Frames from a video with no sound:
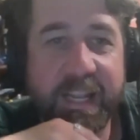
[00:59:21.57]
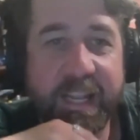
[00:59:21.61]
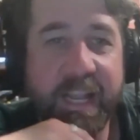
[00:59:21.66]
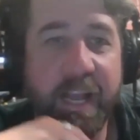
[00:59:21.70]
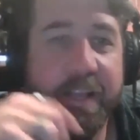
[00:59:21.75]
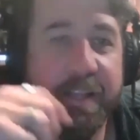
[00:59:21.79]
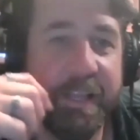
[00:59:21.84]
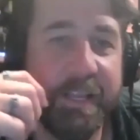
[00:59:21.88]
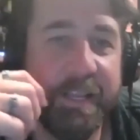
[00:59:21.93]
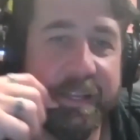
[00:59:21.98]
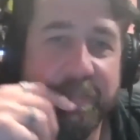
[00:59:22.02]
like
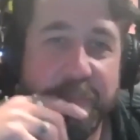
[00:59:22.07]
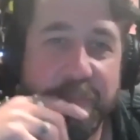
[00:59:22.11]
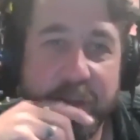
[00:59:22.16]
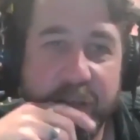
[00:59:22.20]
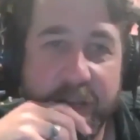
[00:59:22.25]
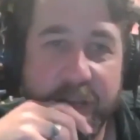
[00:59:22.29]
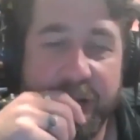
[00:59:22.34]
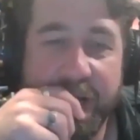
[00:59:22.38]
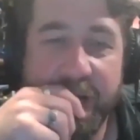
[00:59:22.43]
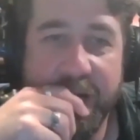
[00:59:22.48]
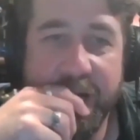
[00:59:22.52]
I like
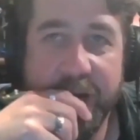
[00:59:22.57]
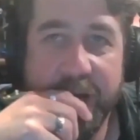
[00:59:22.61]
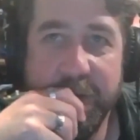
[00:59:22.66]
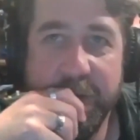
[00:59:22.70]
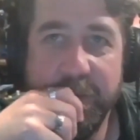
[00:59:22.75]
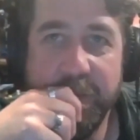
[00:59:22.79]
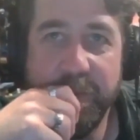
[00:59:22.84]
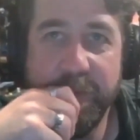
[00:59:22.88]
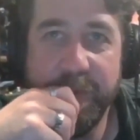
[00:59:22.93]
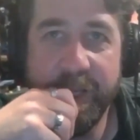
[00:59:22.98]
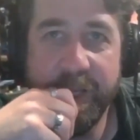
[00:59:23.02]

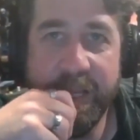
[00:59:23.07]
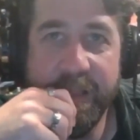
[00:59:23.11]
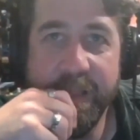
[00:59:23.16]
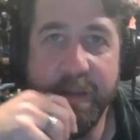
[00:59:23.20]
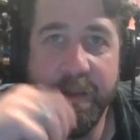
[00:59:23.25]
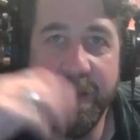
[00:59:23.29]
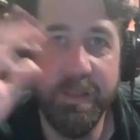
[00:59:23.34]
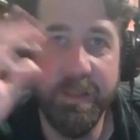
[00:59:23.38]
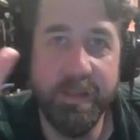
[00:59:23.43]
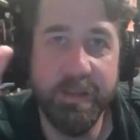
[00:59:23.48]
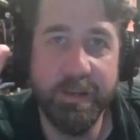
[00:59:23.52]
um in
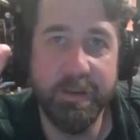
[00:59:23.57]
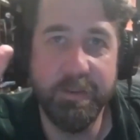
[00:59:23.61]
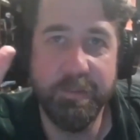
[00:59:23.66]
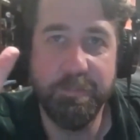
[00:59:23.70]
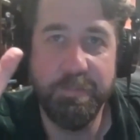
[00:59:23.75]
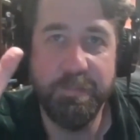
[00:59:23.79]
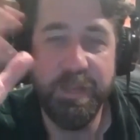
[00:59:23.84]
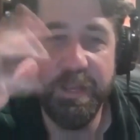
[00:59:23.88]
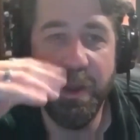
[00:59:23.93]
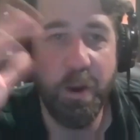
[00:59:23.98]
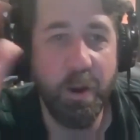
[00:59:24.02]
the in the
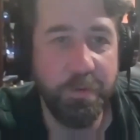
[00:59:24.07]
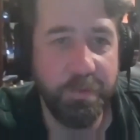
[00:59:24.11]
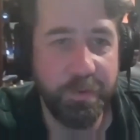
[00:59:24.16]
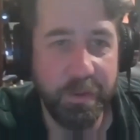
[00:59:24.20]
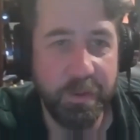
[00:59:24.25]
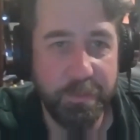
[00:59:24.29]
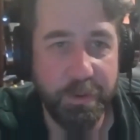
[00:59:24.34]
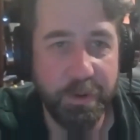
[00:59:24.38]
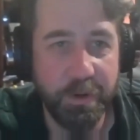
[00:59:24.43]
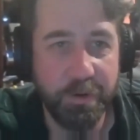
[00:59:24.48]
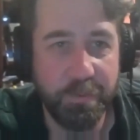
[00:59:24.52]
PR for
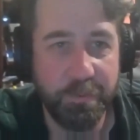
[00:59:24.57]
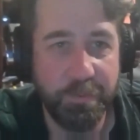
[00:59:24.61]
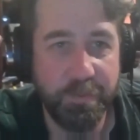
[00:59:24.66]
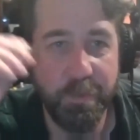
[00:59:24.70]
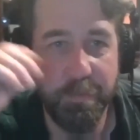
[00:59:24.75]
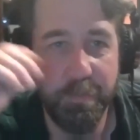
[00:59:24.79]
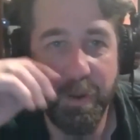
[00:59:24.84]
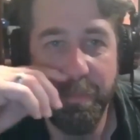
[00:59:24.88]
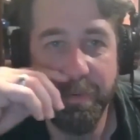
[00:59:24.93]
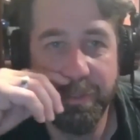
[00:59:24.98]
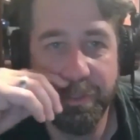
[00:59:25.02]
the book from
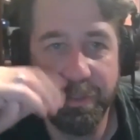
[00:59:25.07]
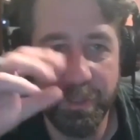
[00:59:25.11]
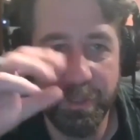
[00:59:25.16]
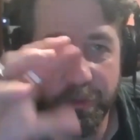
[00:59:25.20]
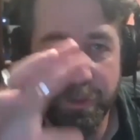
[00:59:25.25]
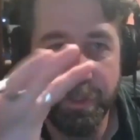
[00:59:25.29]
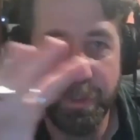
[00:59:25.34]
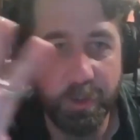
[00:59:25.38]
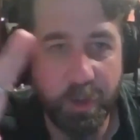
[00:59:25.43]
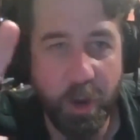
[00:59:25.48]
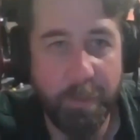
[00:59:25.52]
the publisher they'll,
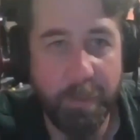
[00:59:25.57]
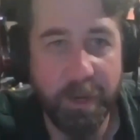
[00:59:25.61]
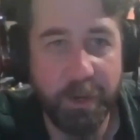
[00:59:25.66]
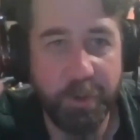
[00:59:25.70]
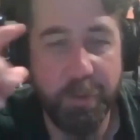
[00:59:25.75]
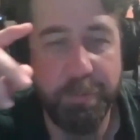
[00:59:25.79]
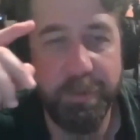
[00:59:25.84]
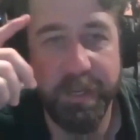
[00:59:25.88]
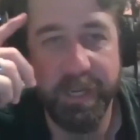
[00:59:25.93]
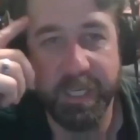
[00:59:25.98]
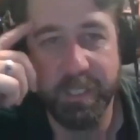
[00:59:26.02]
they'll call me a
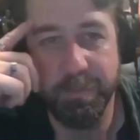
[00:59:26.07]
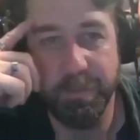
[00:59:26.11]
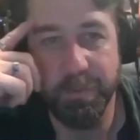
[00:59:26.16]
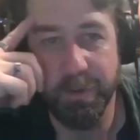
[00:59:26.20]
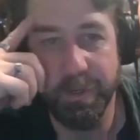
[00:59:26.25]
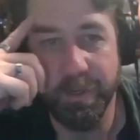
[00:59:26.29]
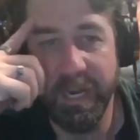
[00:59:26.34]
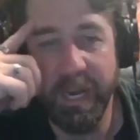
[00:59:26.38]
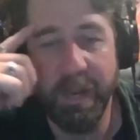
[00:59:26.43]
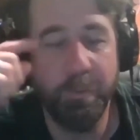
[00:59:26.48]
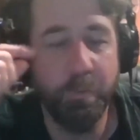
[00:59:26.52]
cryptid
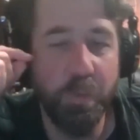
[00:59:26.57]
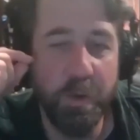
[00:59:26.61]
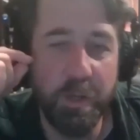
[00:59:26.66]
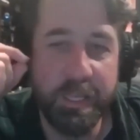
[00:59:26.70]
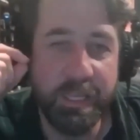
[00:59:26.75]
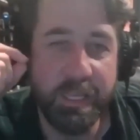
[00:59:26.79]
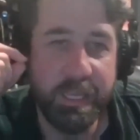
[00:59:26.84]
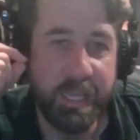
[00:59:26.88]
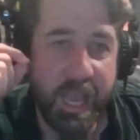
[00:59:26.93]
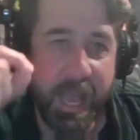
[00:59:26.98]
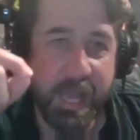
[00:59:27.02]
expert and I
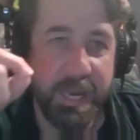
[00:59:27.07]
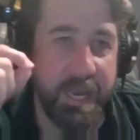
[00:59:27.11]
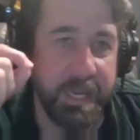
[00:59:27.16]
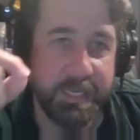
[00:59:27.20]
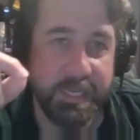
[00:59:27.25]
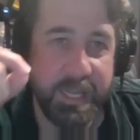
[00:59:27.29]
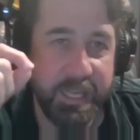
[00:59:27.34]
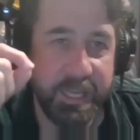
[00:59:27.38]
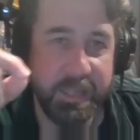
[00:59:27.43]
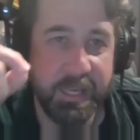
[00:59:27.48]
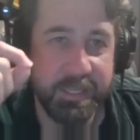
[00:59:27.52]
really cannot
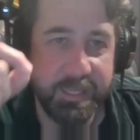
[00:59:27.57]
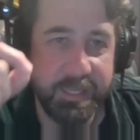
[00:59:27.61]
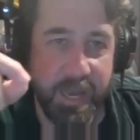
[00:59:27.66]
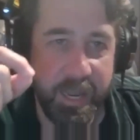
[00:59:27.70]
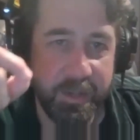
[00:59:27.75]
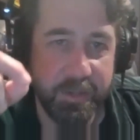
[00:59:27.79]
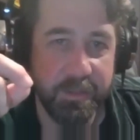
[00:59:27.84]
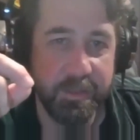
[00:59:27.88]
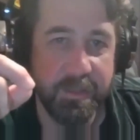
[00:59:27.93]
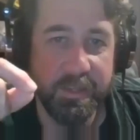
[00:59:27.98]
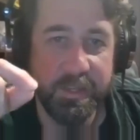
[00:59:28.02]
take that
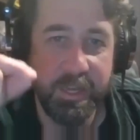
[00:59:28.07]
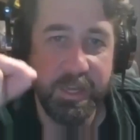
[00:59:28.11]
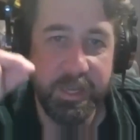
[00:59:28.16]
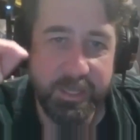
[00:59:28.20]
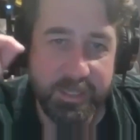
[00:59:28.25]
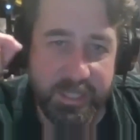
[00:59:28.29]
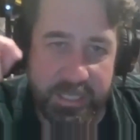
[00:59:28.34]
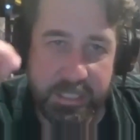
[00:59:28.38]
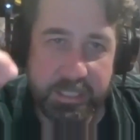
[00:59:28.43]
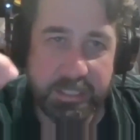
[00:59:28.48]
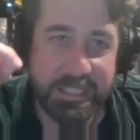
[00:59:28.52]
title
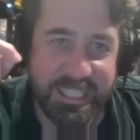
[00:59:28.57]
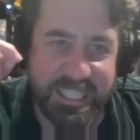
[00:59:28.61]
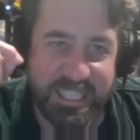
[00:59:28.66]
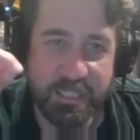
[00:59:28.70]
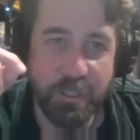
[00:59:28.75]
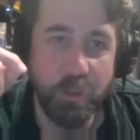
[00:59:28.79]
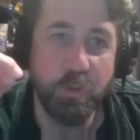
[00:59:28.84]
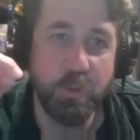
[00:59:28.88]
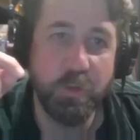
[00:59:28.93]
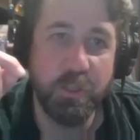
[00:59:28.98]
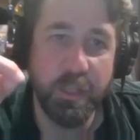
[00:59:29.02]
until I
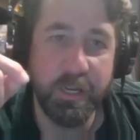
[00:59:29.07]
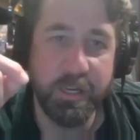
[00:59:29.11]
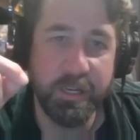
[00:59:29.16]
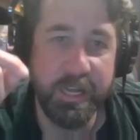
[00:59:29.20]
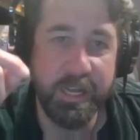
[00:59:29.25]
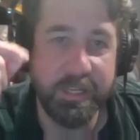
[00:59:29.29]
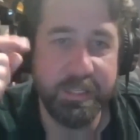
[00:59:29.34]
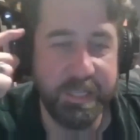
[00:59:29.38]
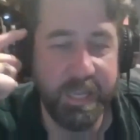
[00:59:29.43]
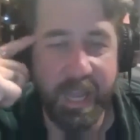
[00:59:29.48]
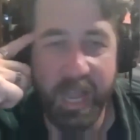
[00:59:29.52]
go to Loch
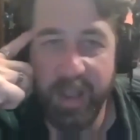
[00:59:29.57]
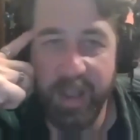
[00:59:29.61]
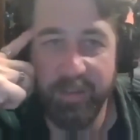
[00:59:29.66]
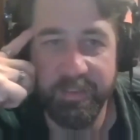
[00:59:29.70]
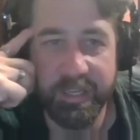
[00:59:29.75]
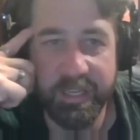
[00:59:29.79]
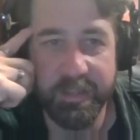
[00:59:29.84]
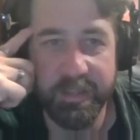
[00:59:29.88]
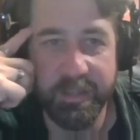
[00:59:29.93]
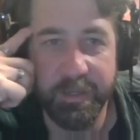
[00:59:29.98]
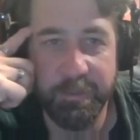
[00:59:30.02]
Ness. I have
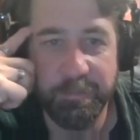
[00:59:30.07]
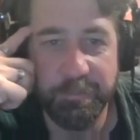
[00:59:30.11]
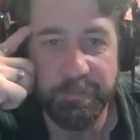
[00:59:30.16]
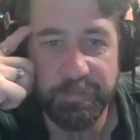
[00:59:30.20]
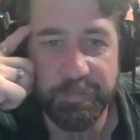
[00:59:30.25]
to get there